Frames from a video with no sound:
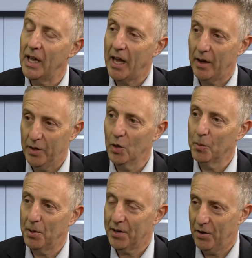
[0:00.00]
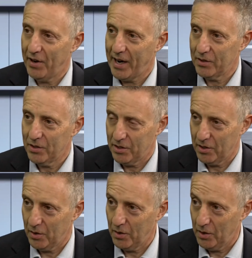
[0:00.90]
how your body reacts
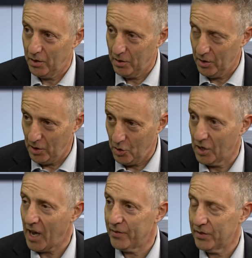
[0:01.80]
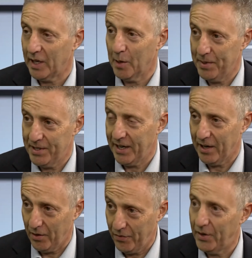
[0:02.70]
to your lifestyle, in
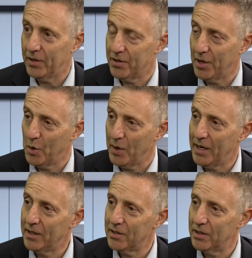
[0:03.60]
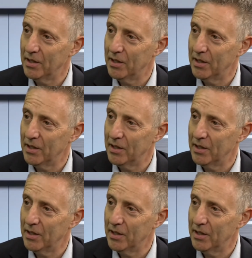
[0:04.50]
particular the foods that you eat,